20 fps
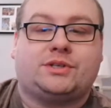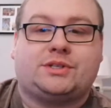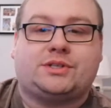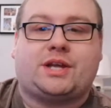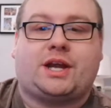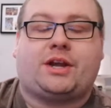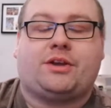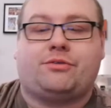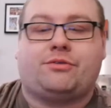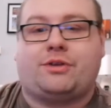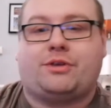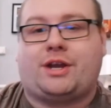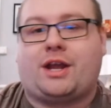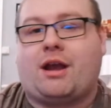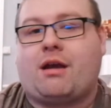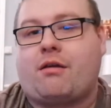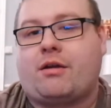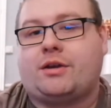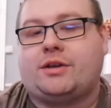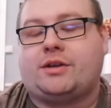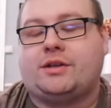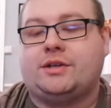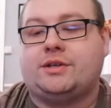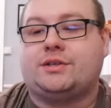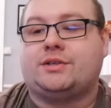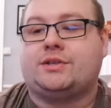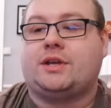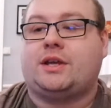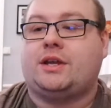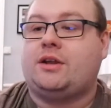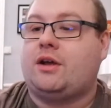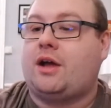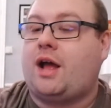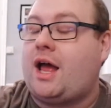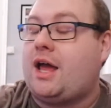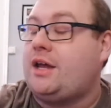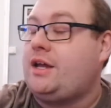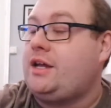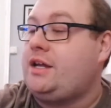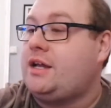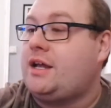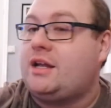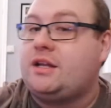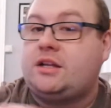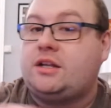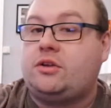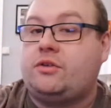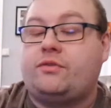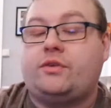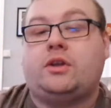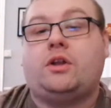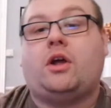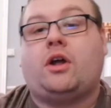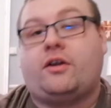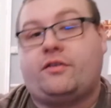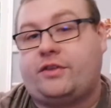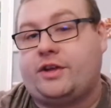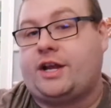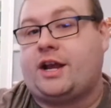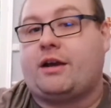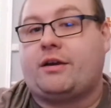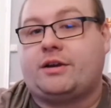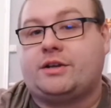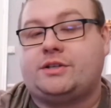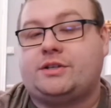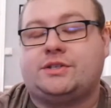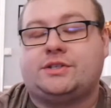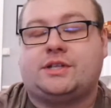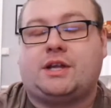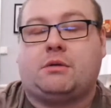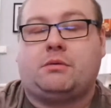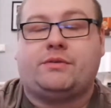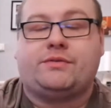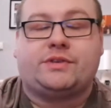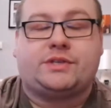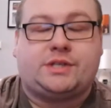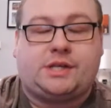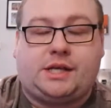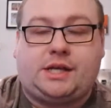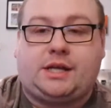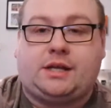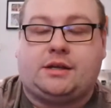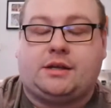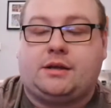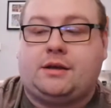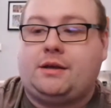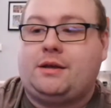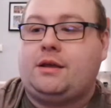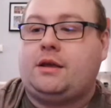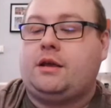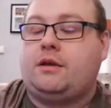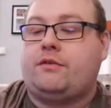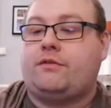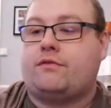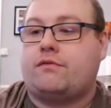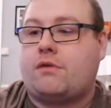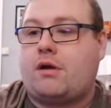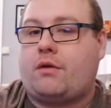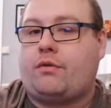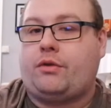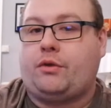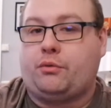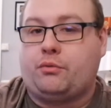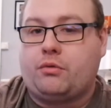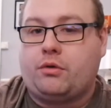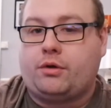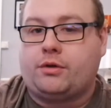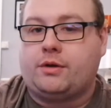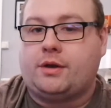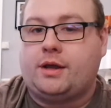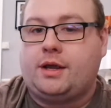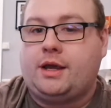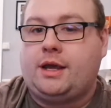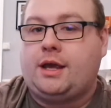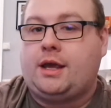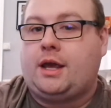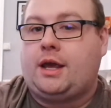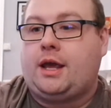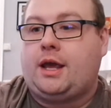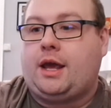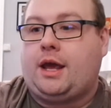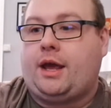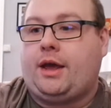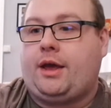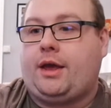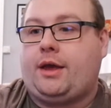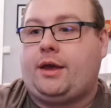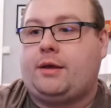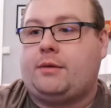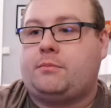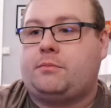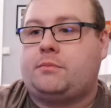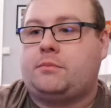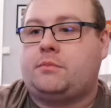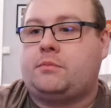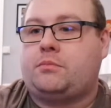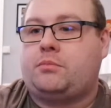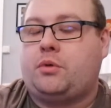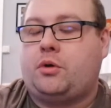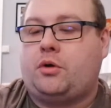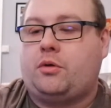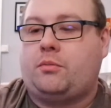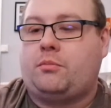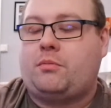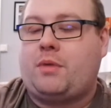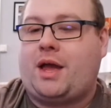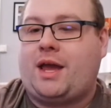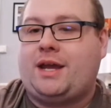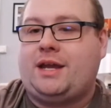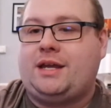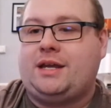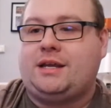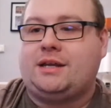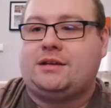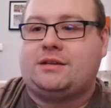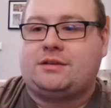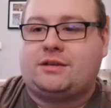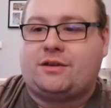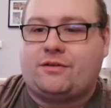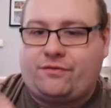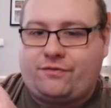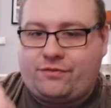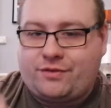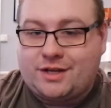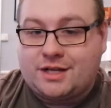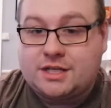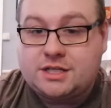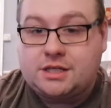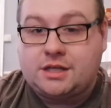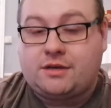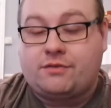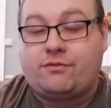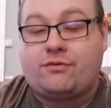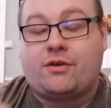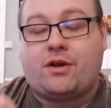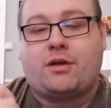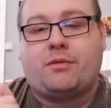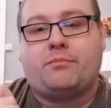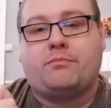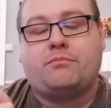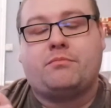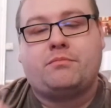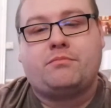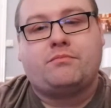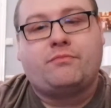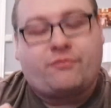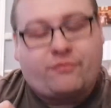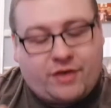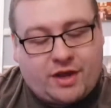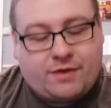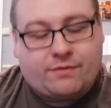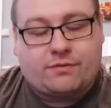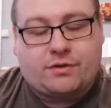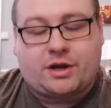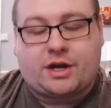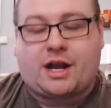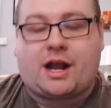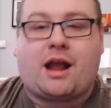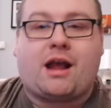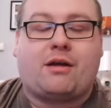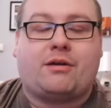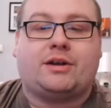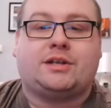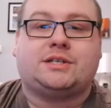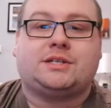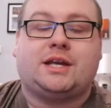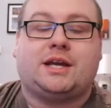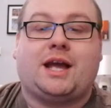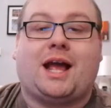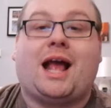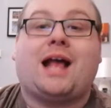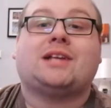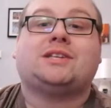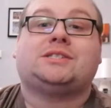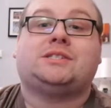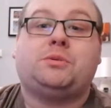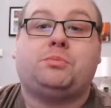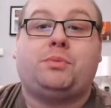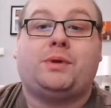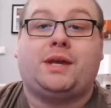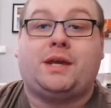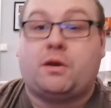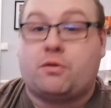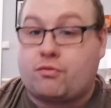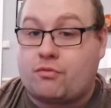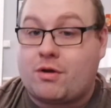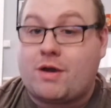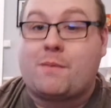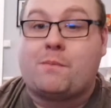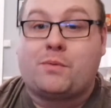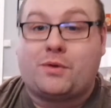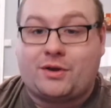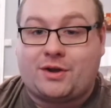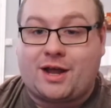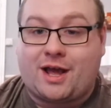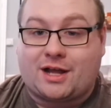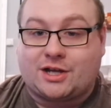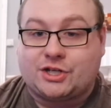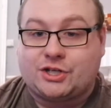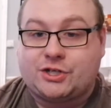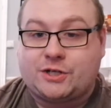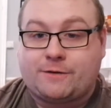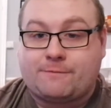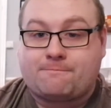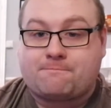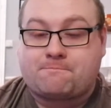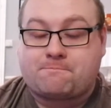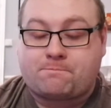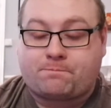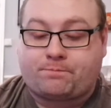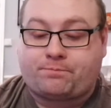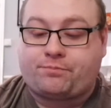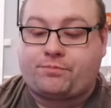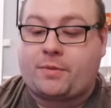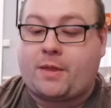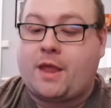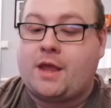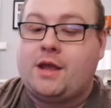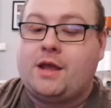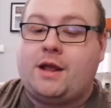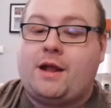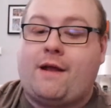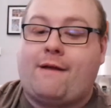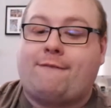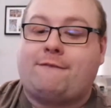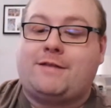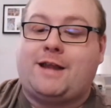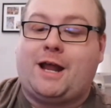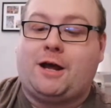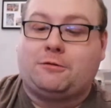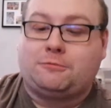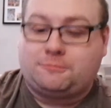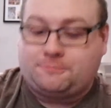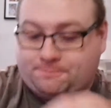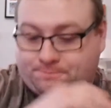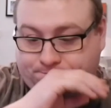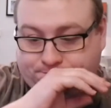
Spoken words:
secondary characters. I love a lot of the characters that we've seen throughout the run. But my definitive favourite character has to be Rainbow Dash. Now,